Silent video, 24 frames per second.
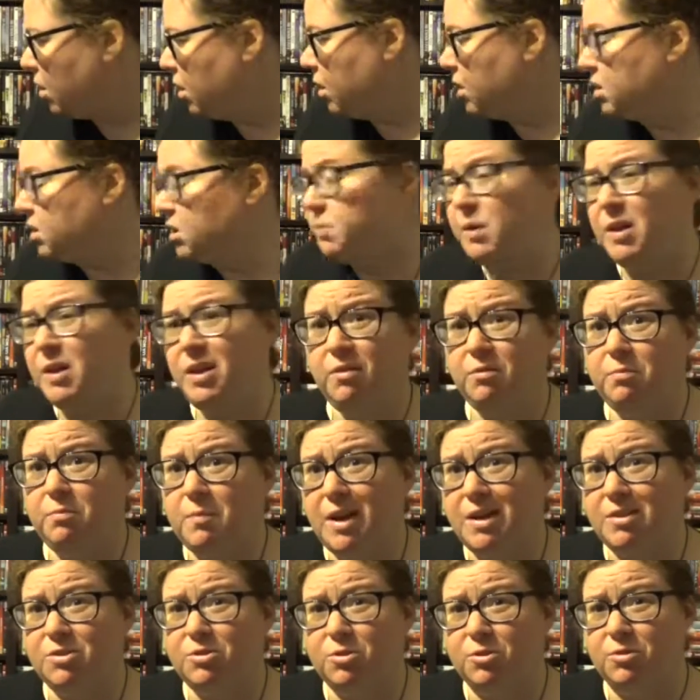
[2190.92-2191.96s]
Speaking of
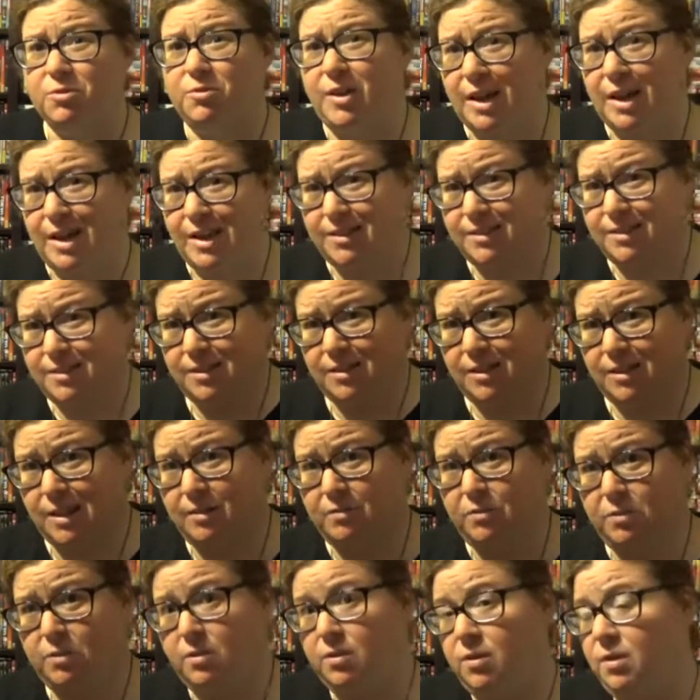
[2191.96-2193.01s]
master fan
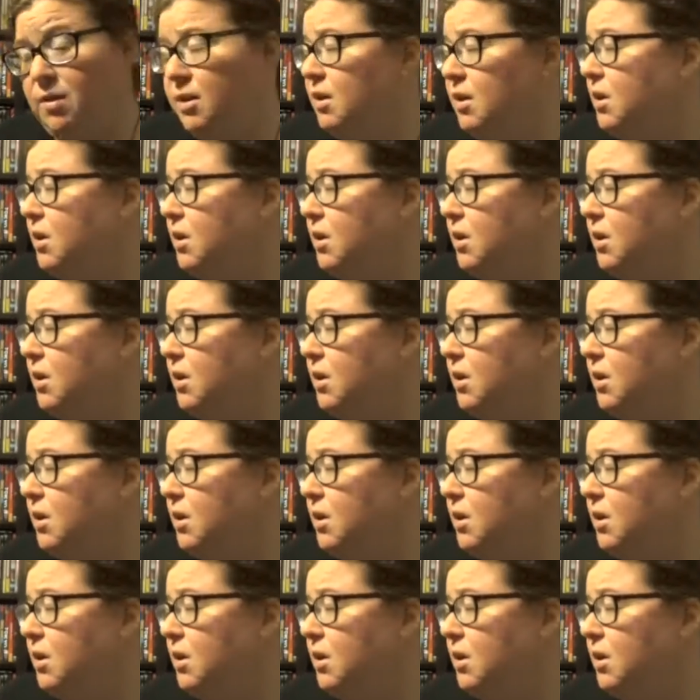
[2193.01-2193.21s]
level,